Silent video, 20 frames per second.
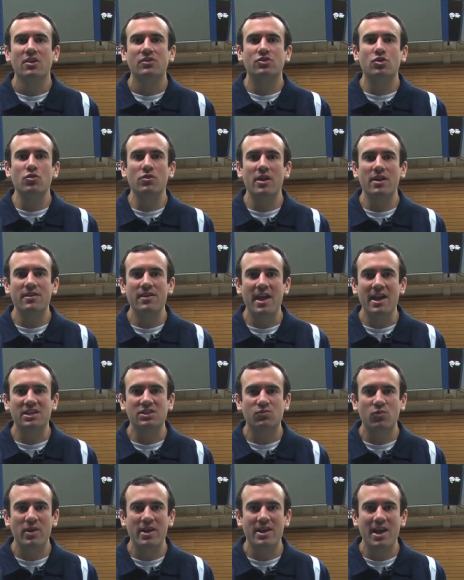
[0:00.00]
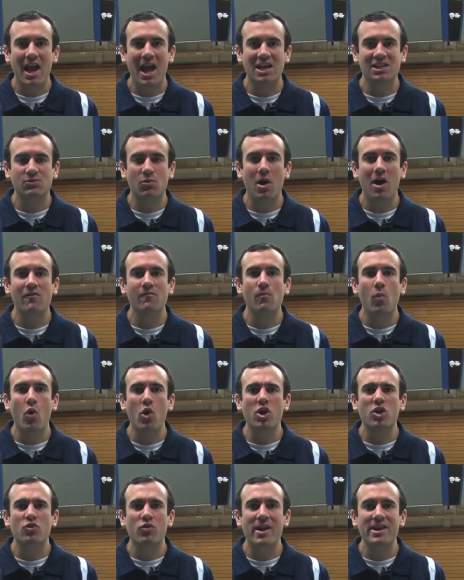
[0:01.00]
Tune in next week as we'll have
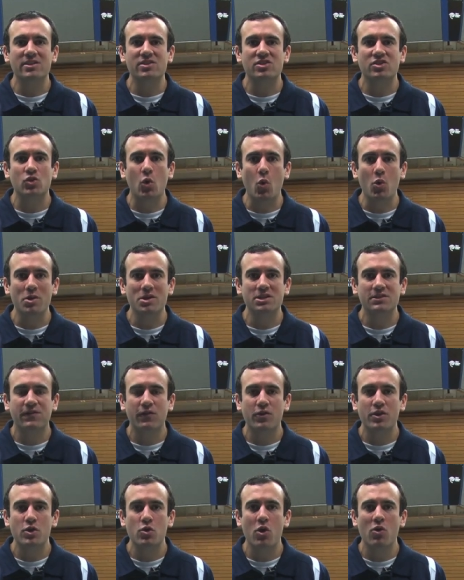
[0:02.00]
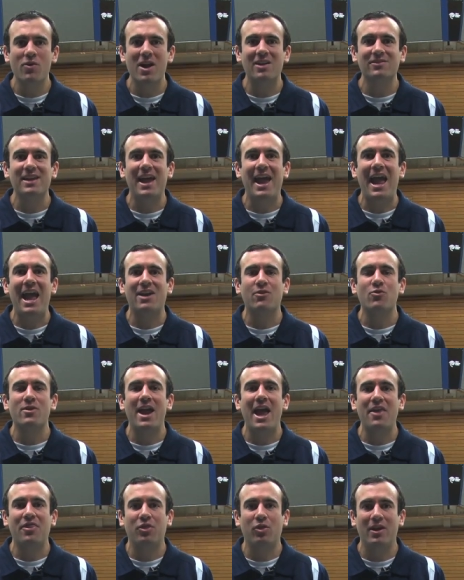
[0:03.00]
more great stories for you around Akron
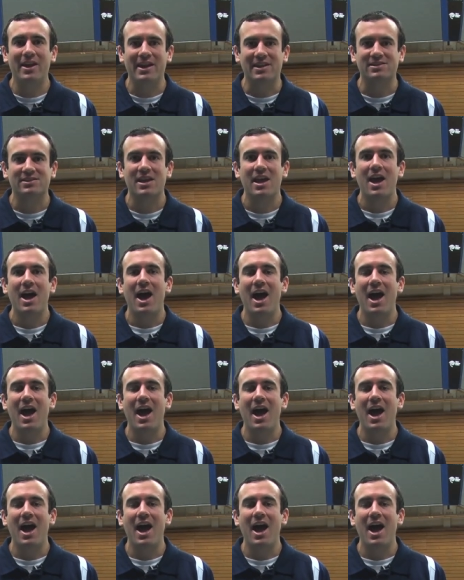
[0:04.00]
Athletics.